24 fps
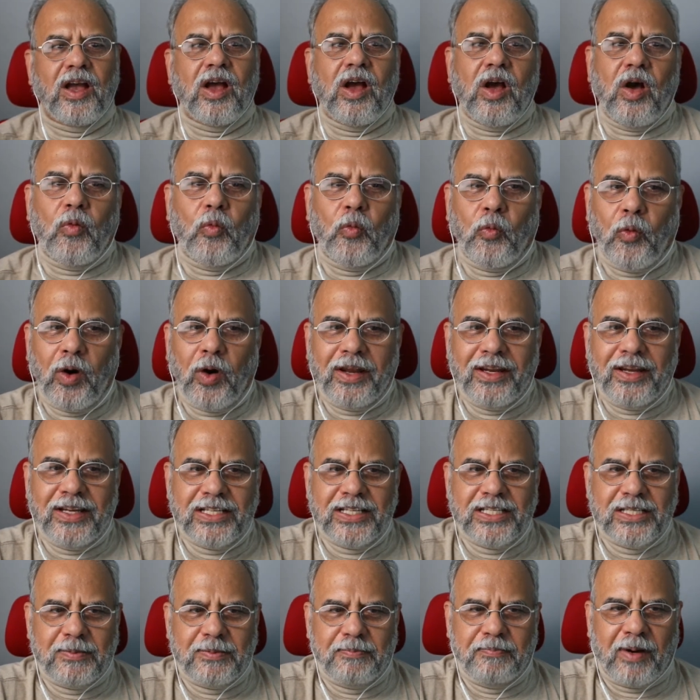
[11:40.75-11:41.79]
What
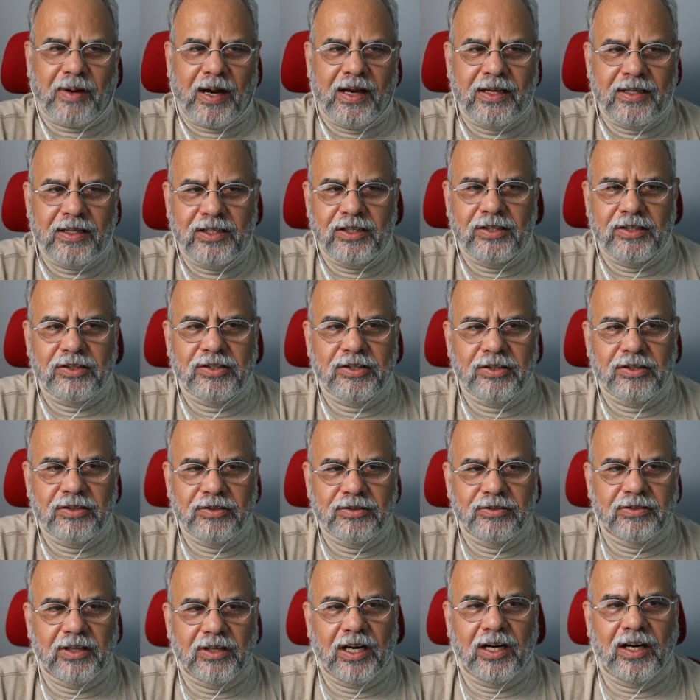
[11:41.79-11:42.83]
inspired you to,
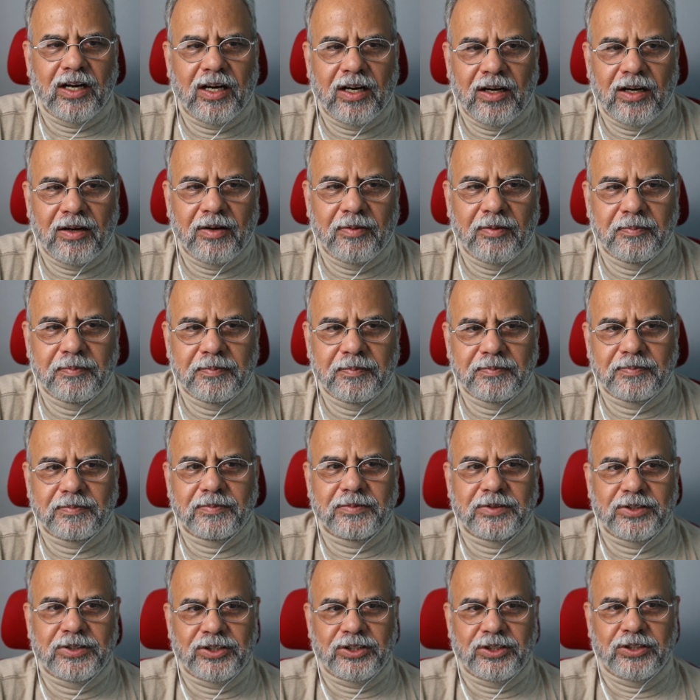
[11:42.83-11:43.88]
um,
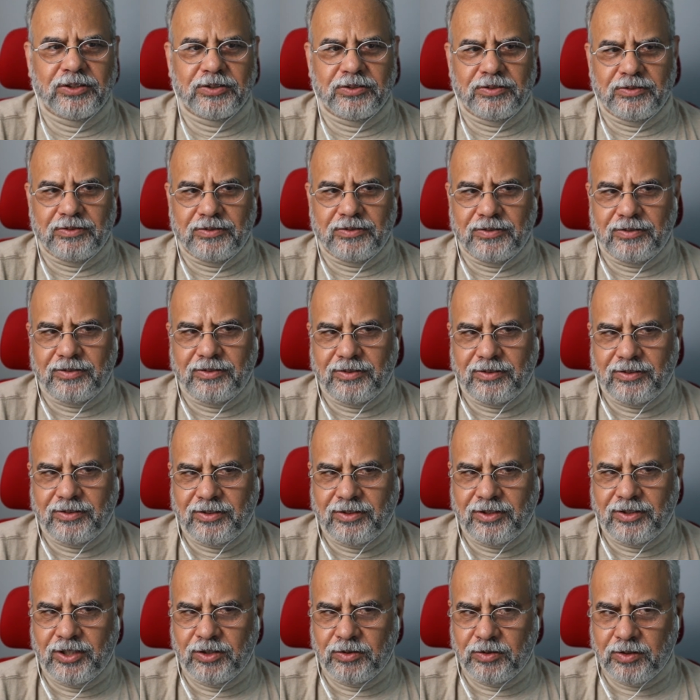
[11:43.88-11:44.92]
to
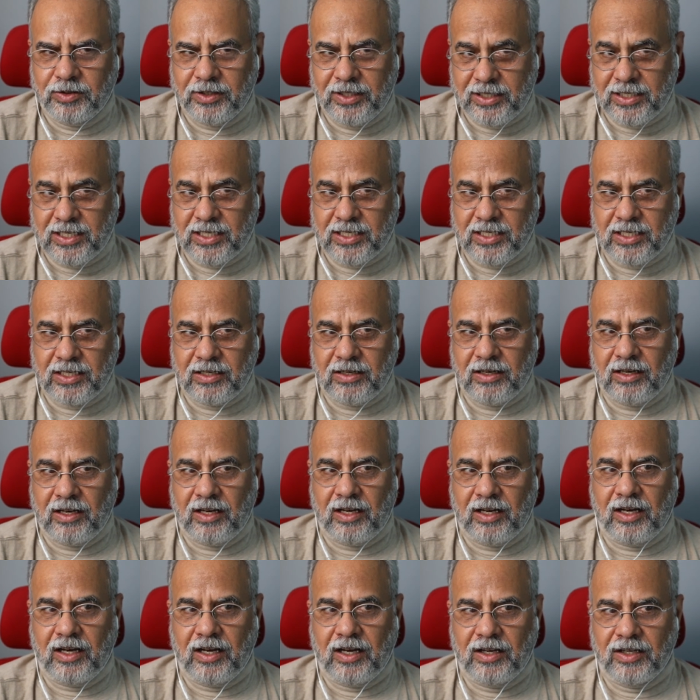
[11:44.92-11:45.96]
do this,
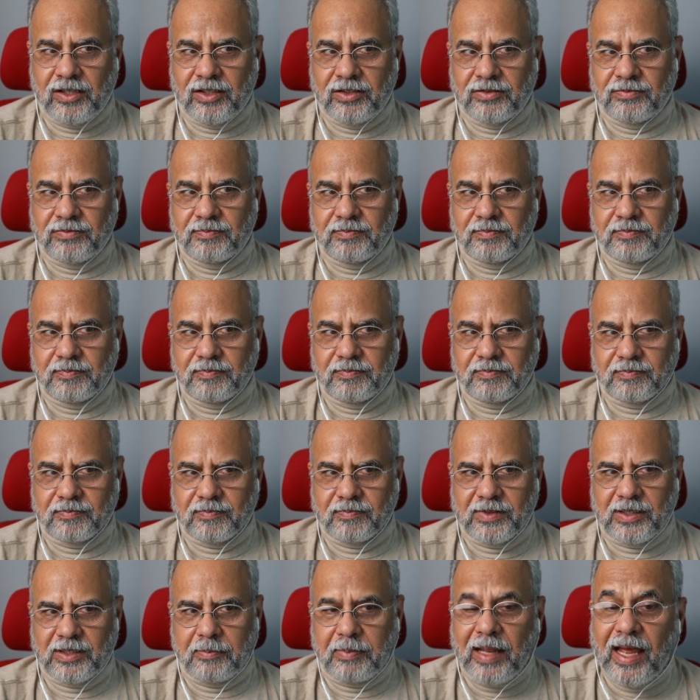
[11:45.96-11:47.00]
uh,
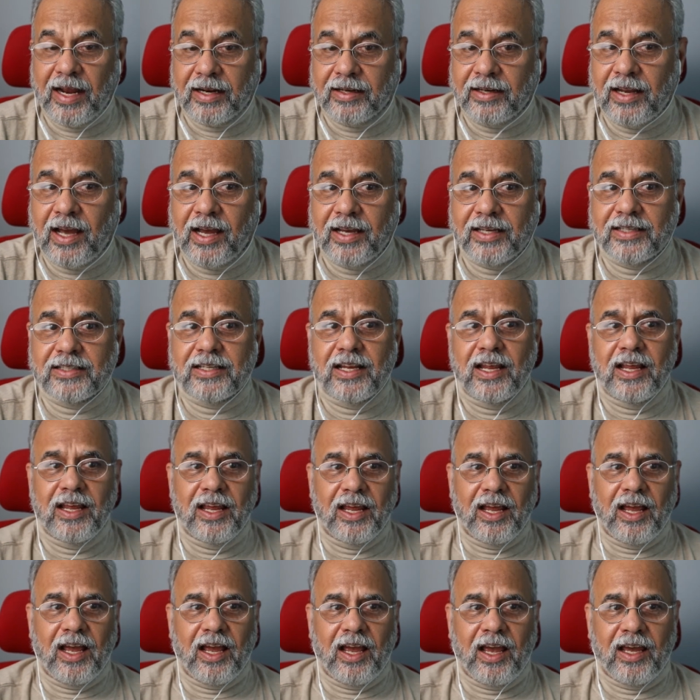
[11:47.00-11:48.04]
The Black Knight?
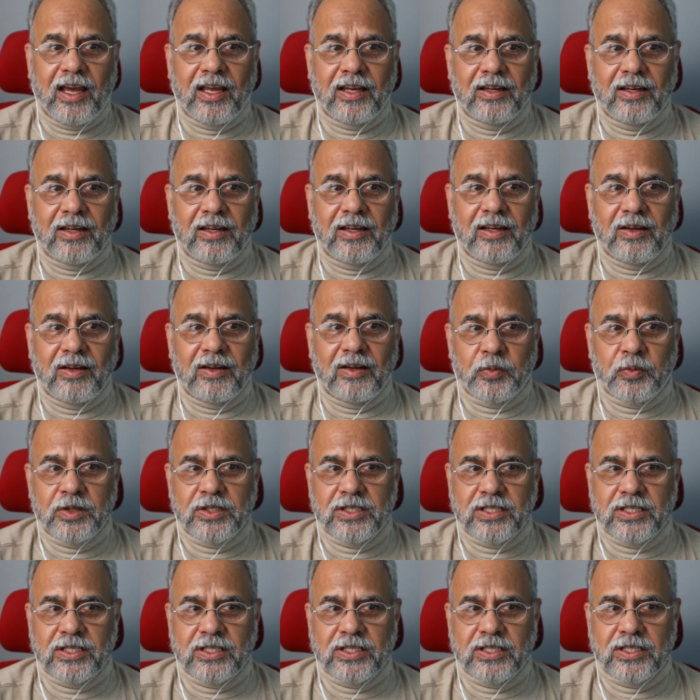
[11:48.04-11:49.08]
And what
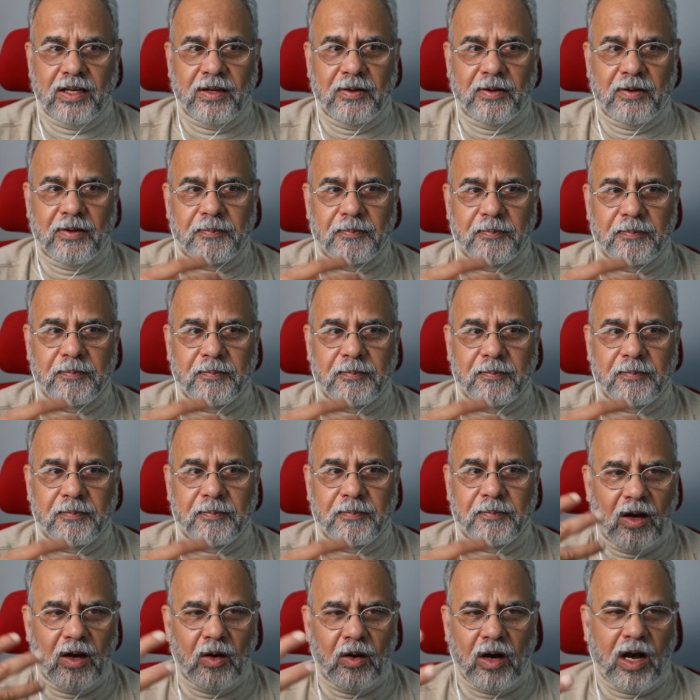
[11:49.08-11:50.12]
was, um,
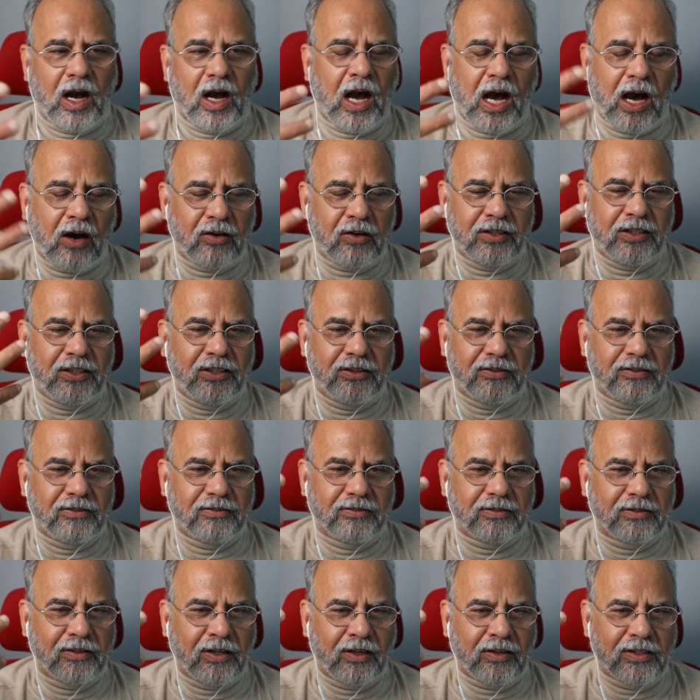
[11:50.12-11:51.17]
uh, how did
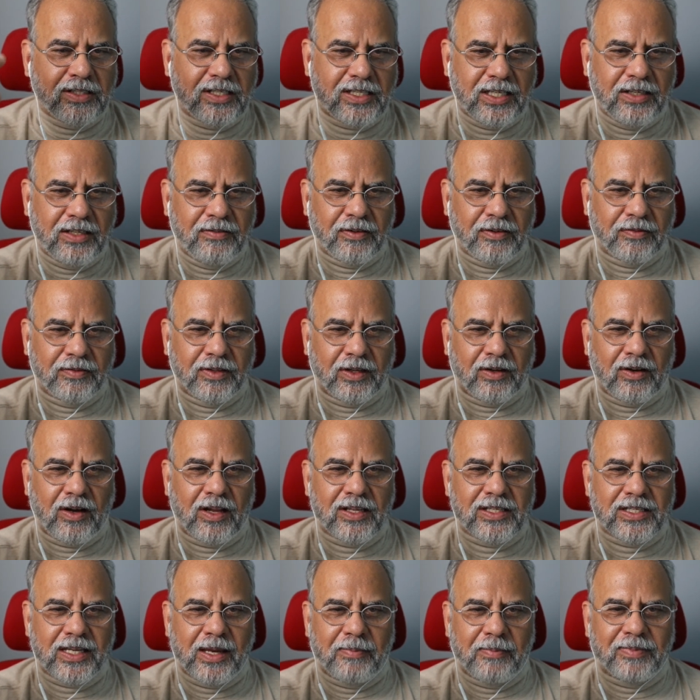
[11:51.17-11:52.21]
you conceive of the
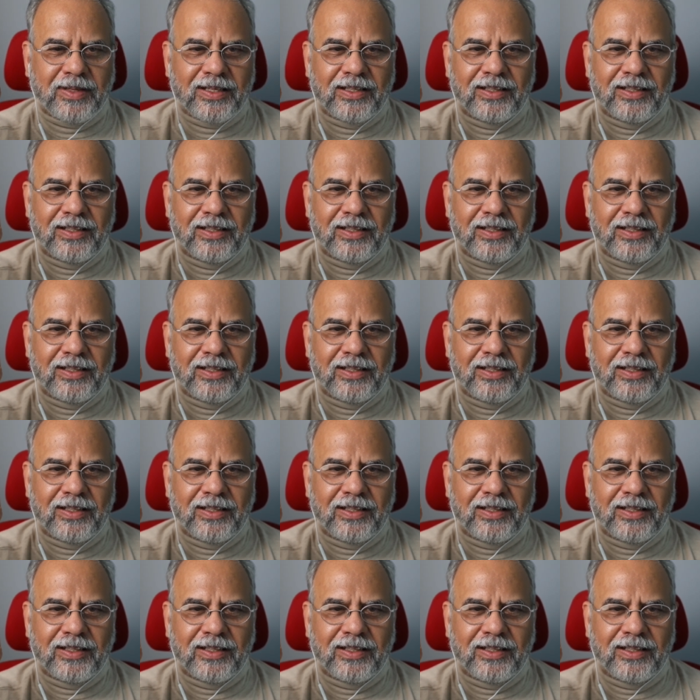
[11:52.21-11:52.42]
concept?